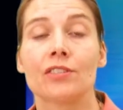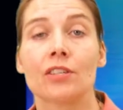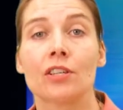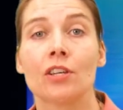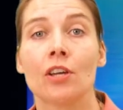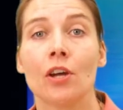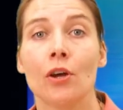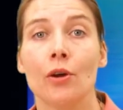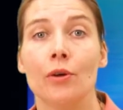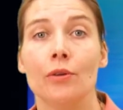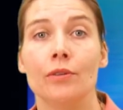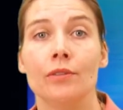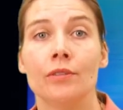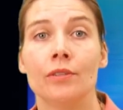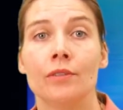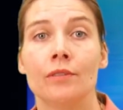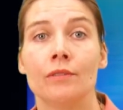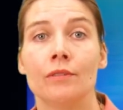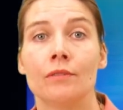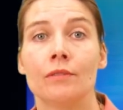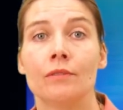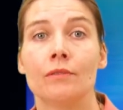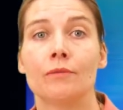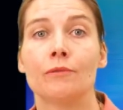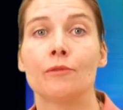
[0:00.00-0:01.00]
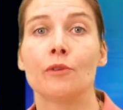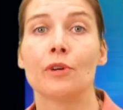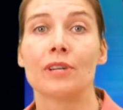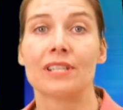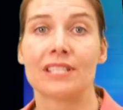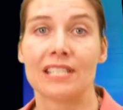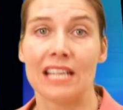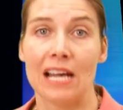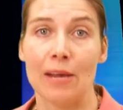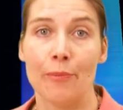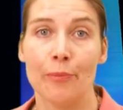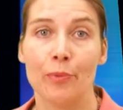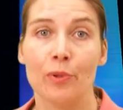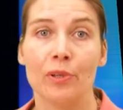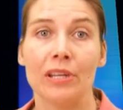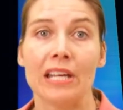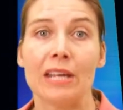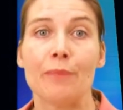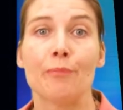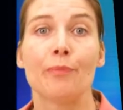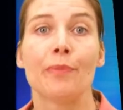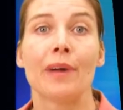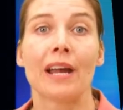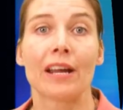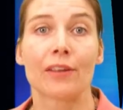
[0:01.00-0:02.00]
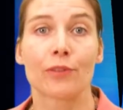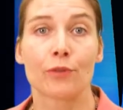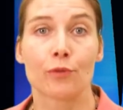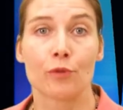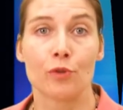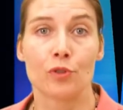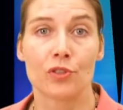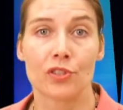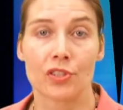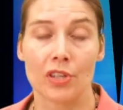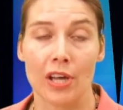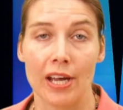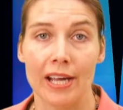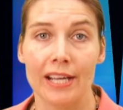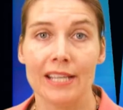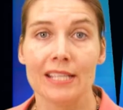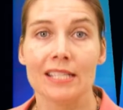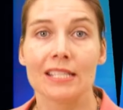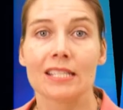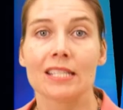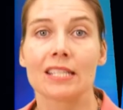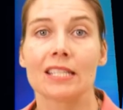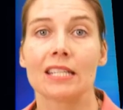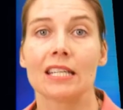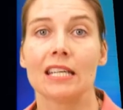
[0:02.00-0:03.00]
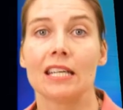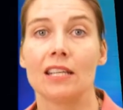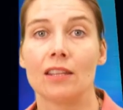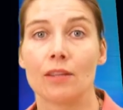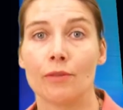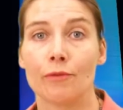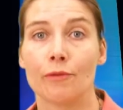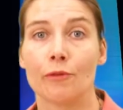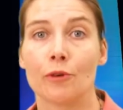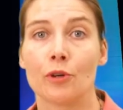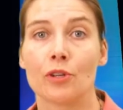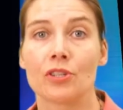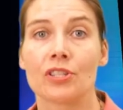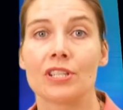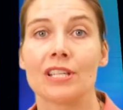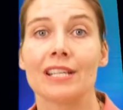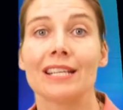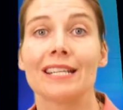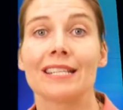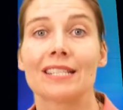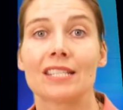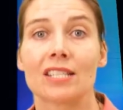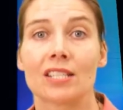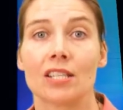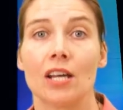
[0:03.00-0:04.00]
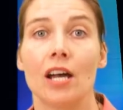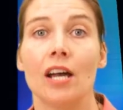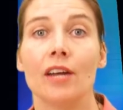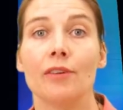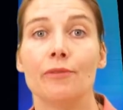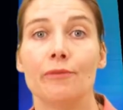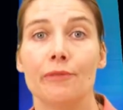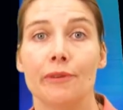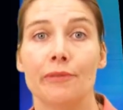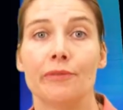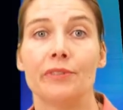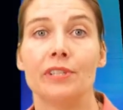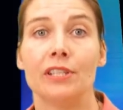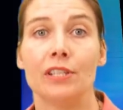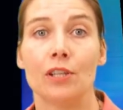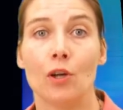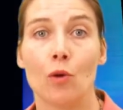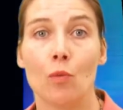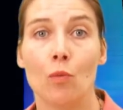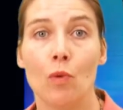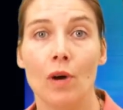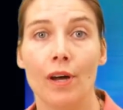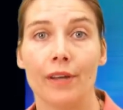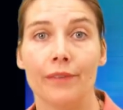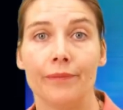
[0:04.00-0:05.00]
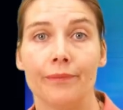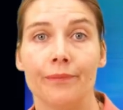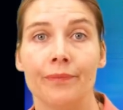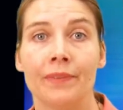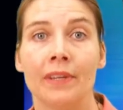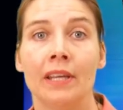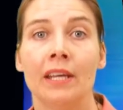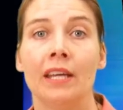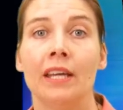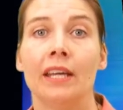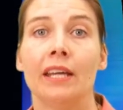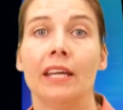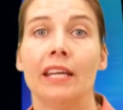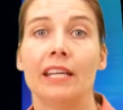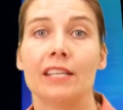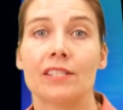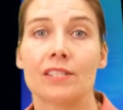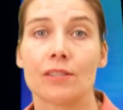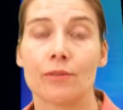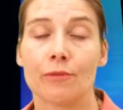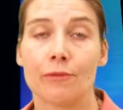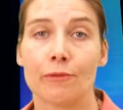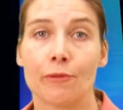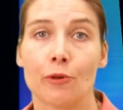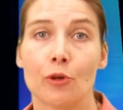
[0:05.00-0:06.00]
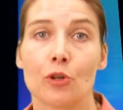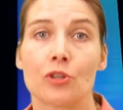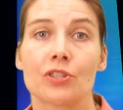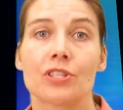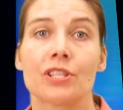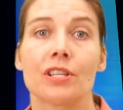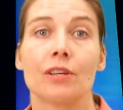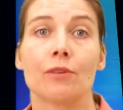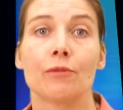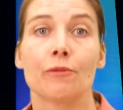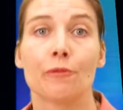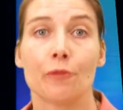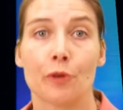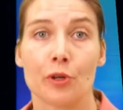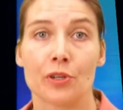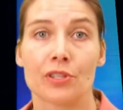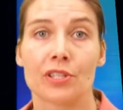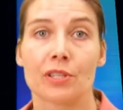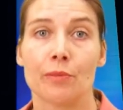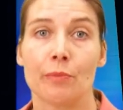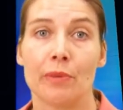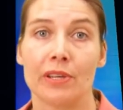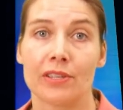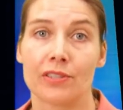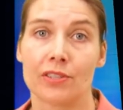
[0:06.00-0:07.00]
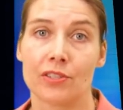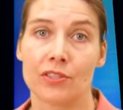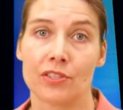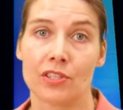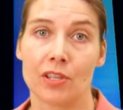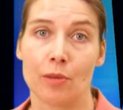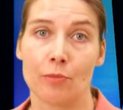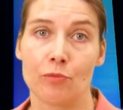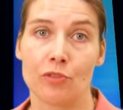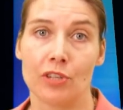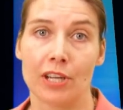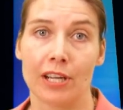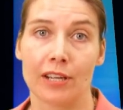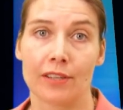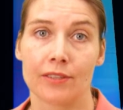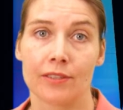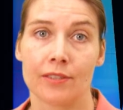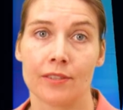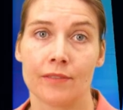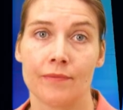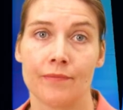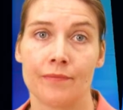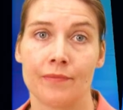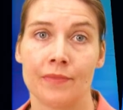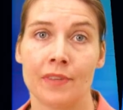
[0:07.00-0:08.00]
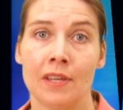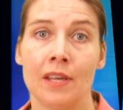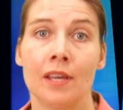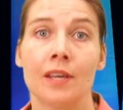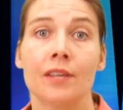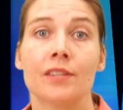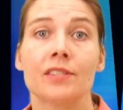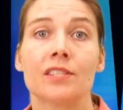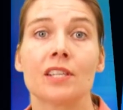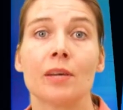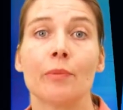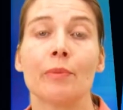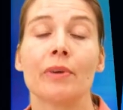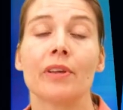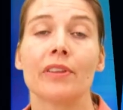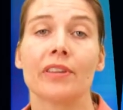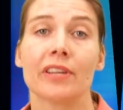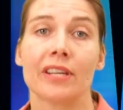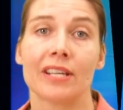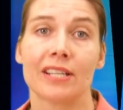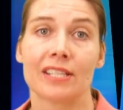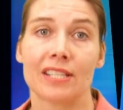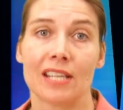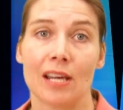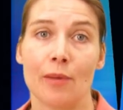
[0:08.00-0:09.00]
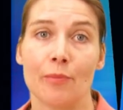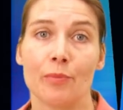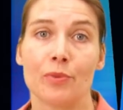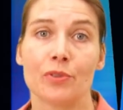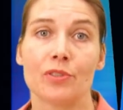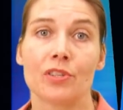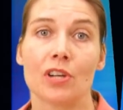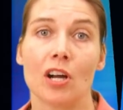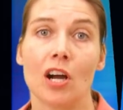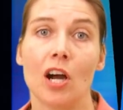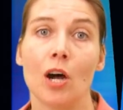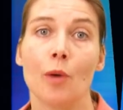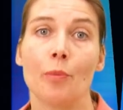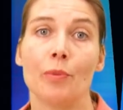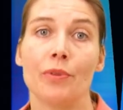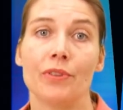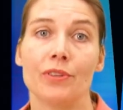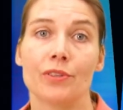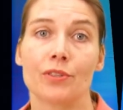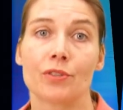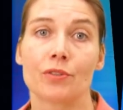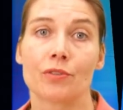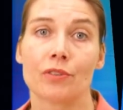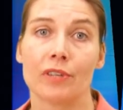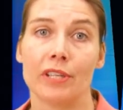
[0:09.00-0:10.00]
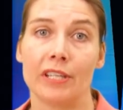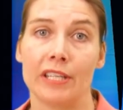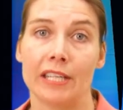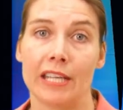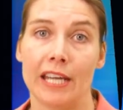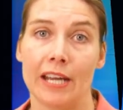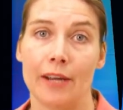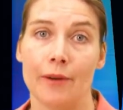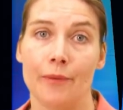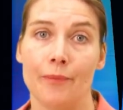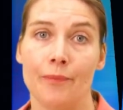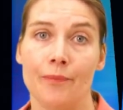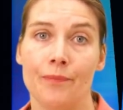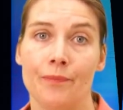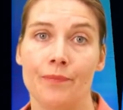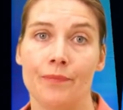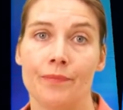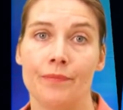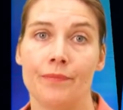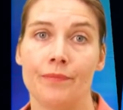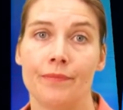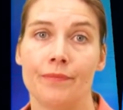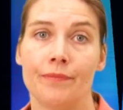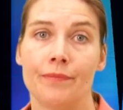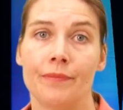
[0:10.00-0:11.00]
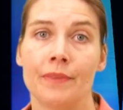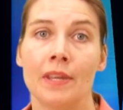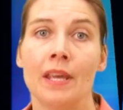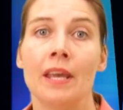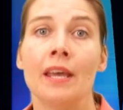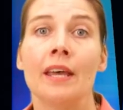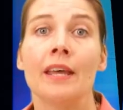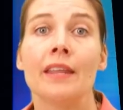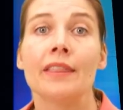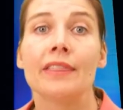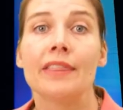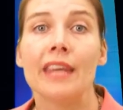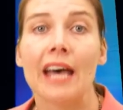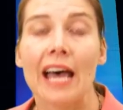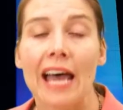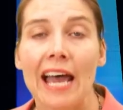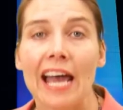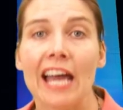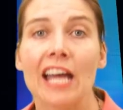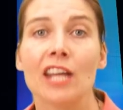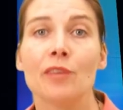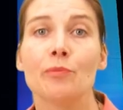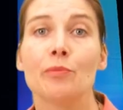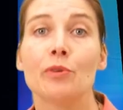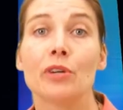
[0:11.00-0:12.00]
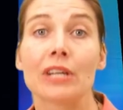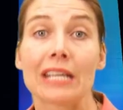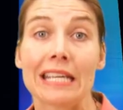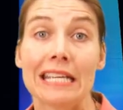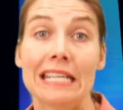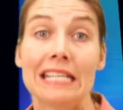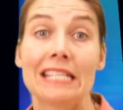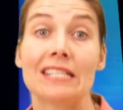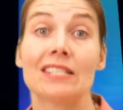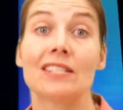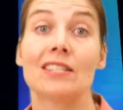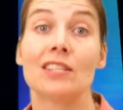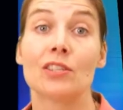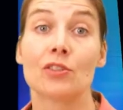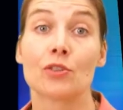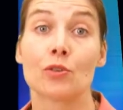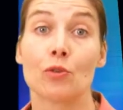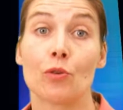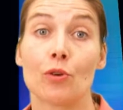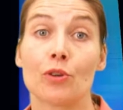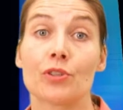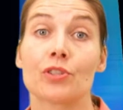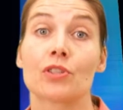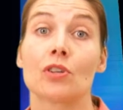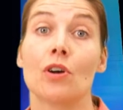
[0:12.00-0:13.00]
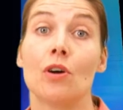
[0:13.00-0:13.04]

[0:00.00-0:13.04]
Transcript: a code. For example, impact through science in the first year is Sci 1501. It's a first year, first semester subject. Some other examples are up on the screen now. The handbook is the source